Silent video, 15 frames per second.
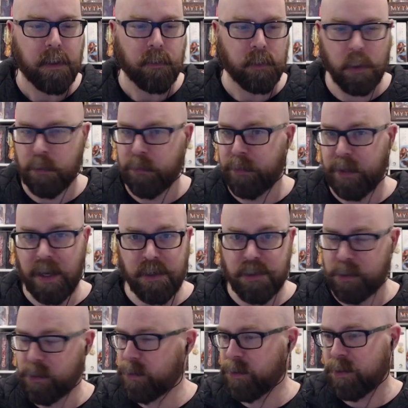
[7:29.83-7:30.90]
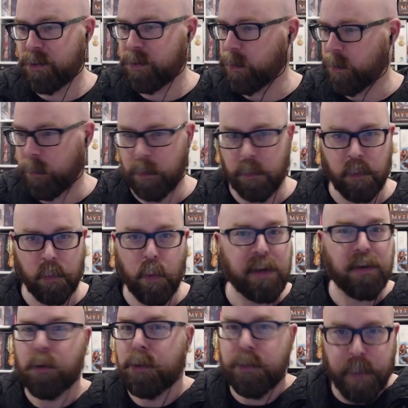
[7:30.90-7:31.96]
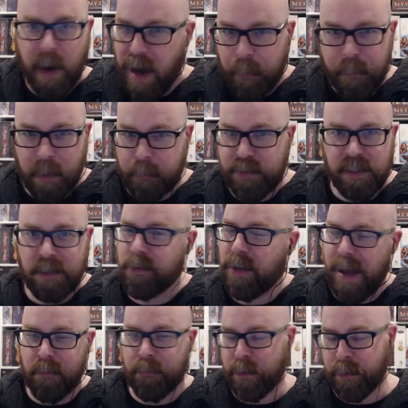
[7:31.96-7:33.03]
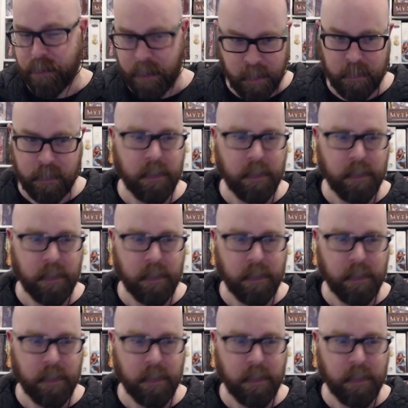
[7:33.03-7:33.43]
Notifications, Windows pop-ups, even everything.